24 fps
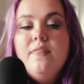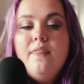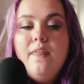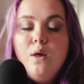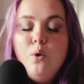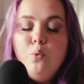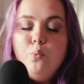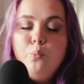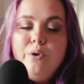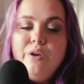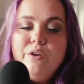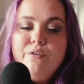
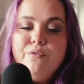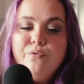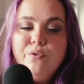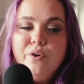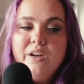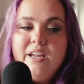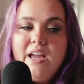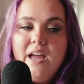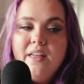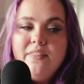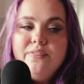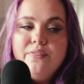that we
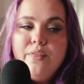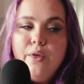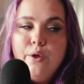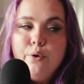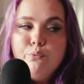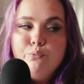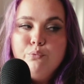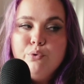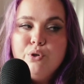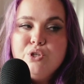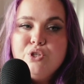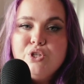forget
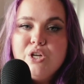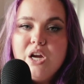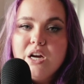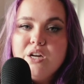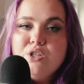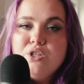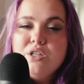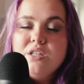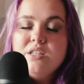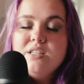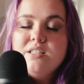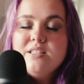that
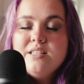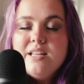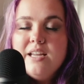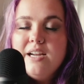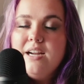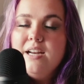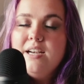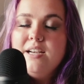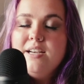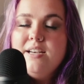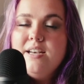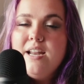rejection is
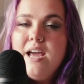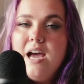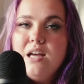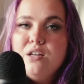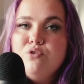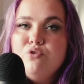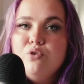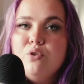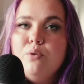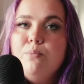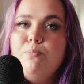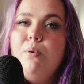like a
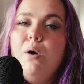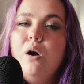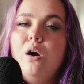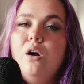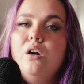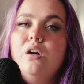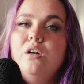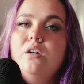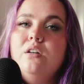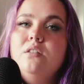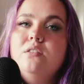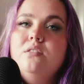natural
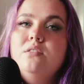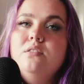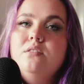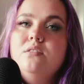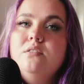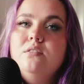part